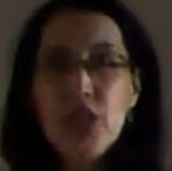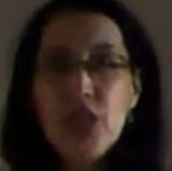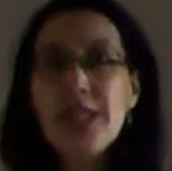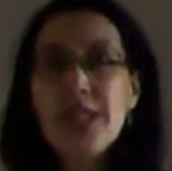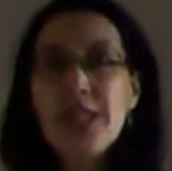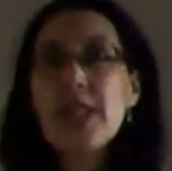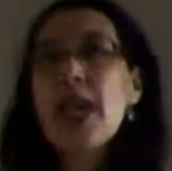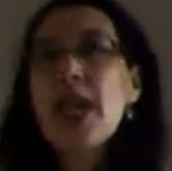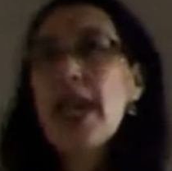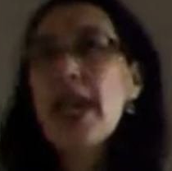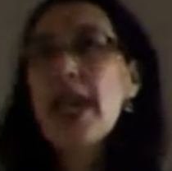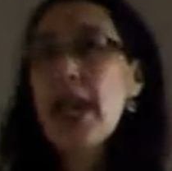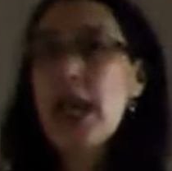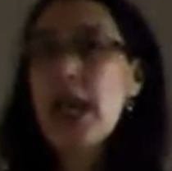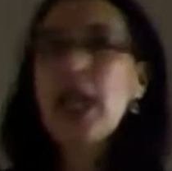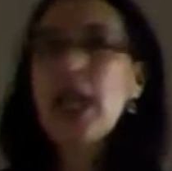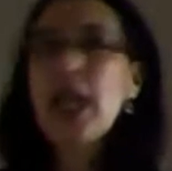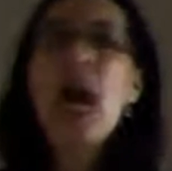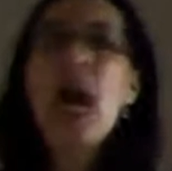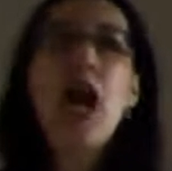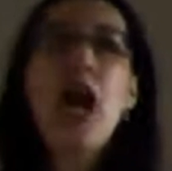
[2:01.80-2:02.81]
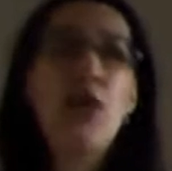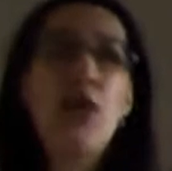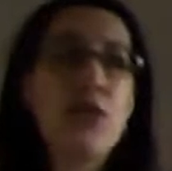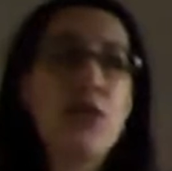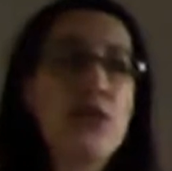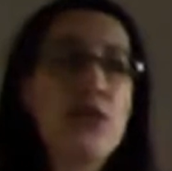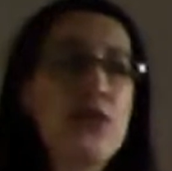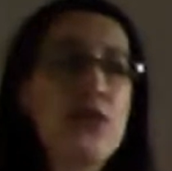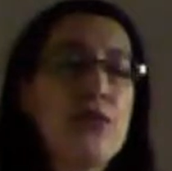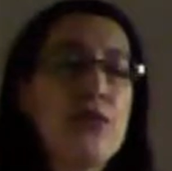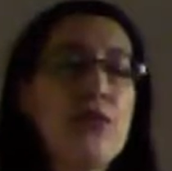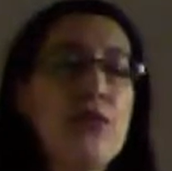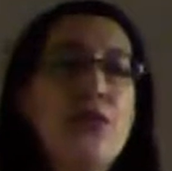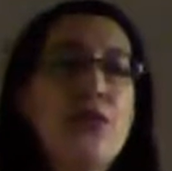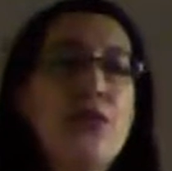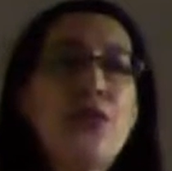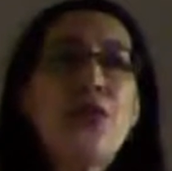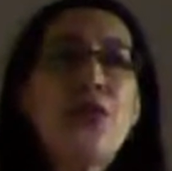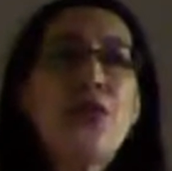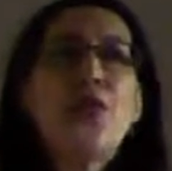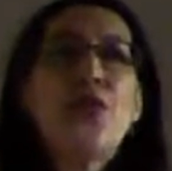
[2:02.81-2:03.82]
as 8 hours.
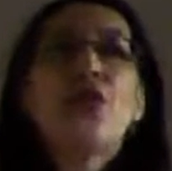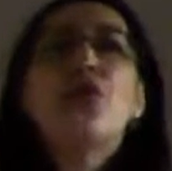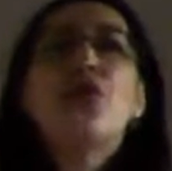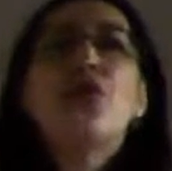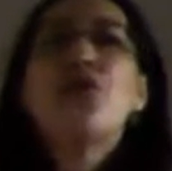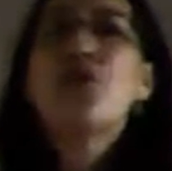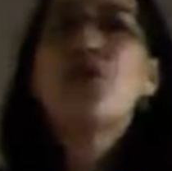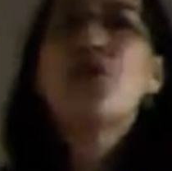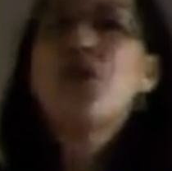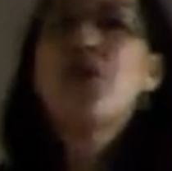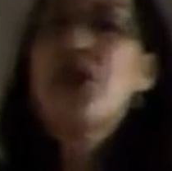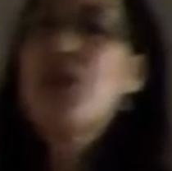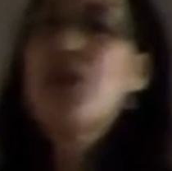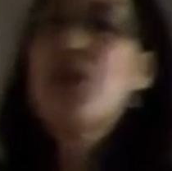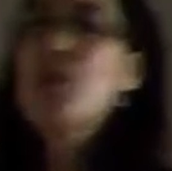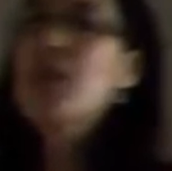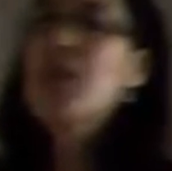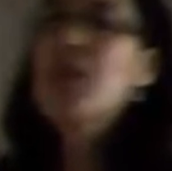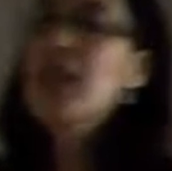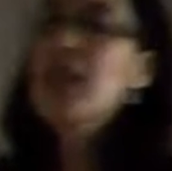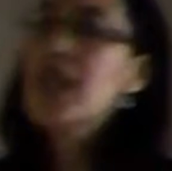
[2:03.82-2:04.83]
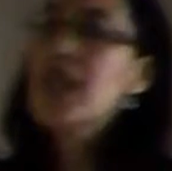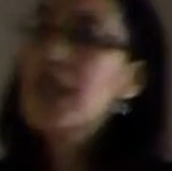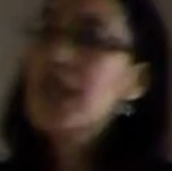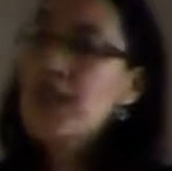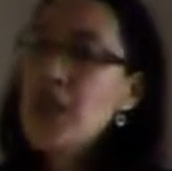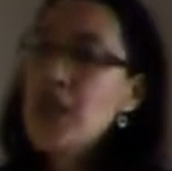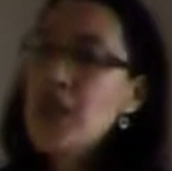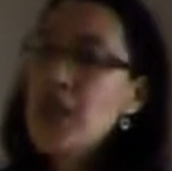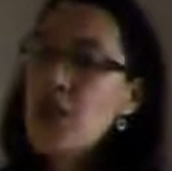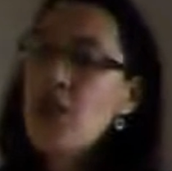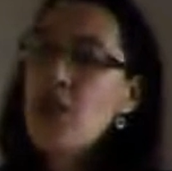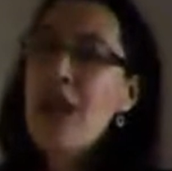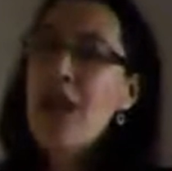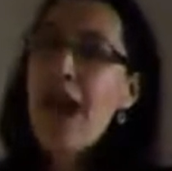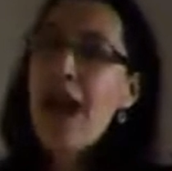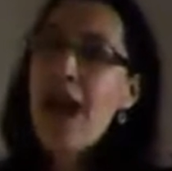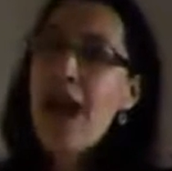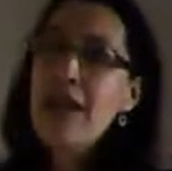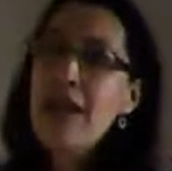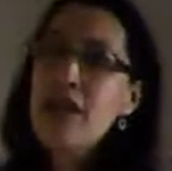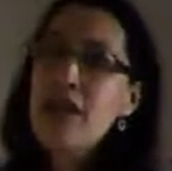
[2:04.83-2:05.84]
So here we can see their
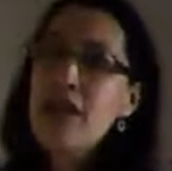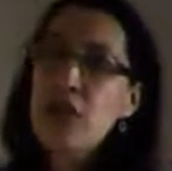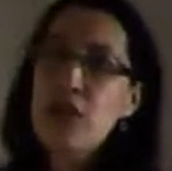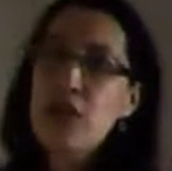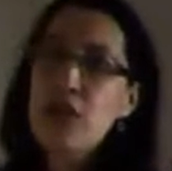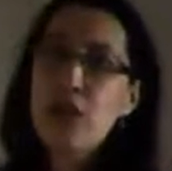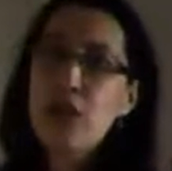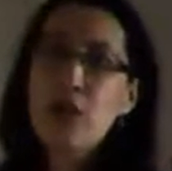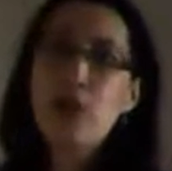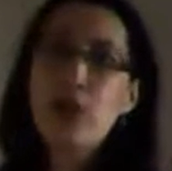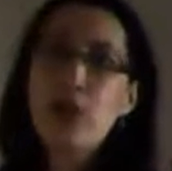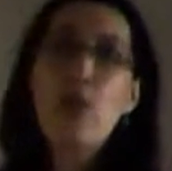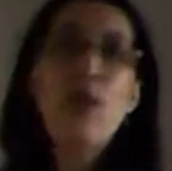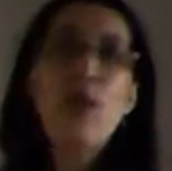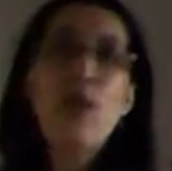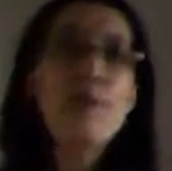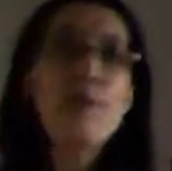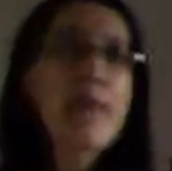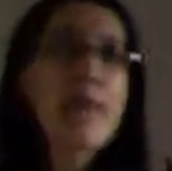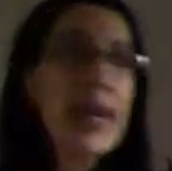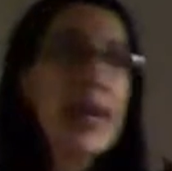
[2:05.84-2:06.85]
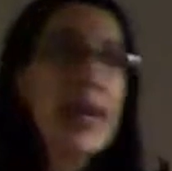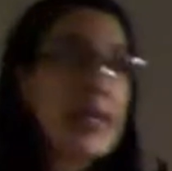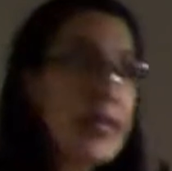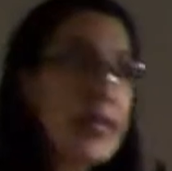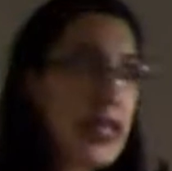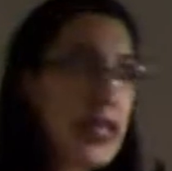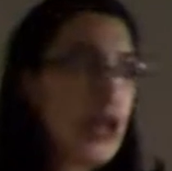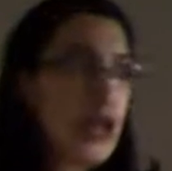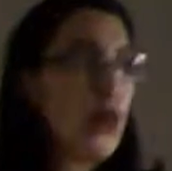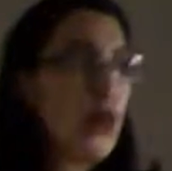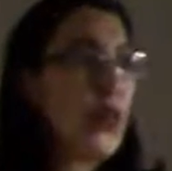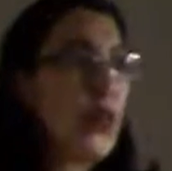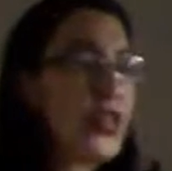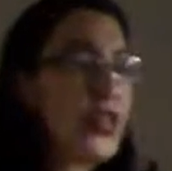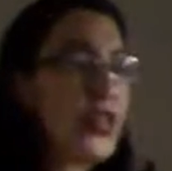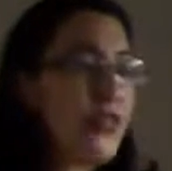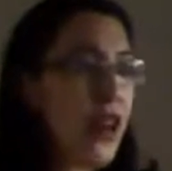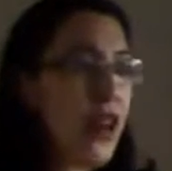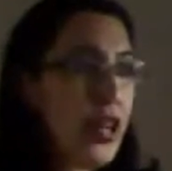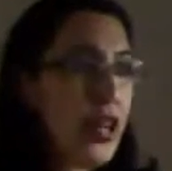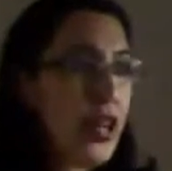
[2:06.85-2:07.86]
attitude or mindset towards
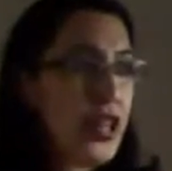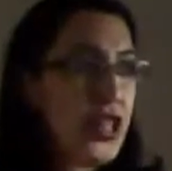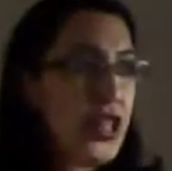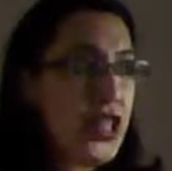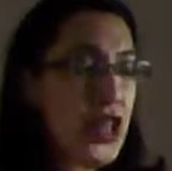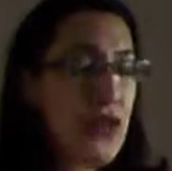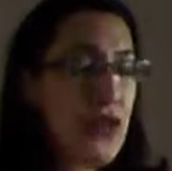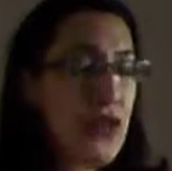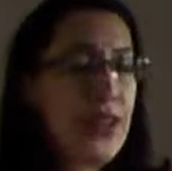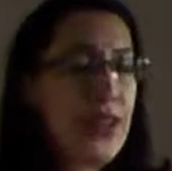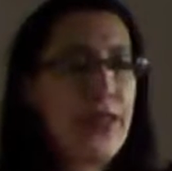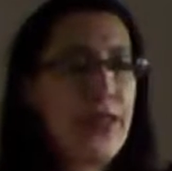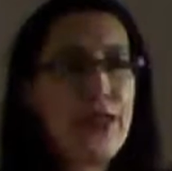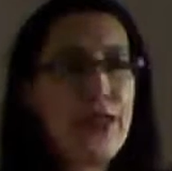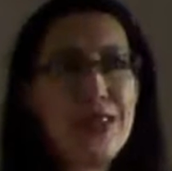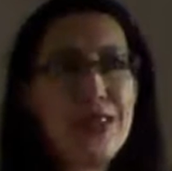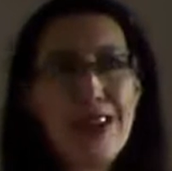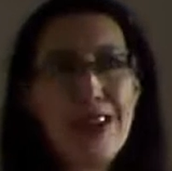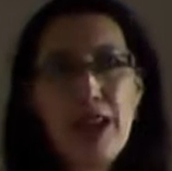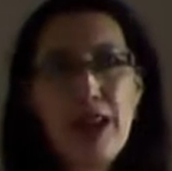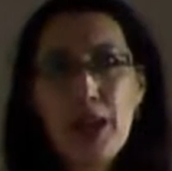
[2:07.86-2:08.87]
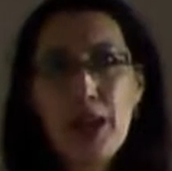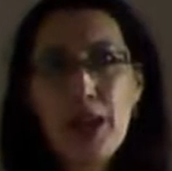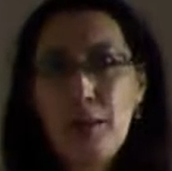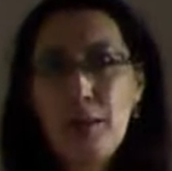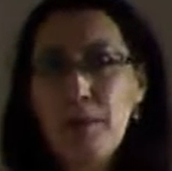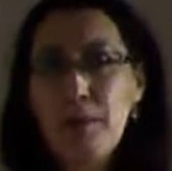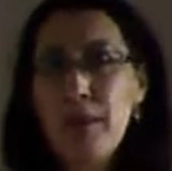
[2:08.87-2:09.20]
volunteering their time.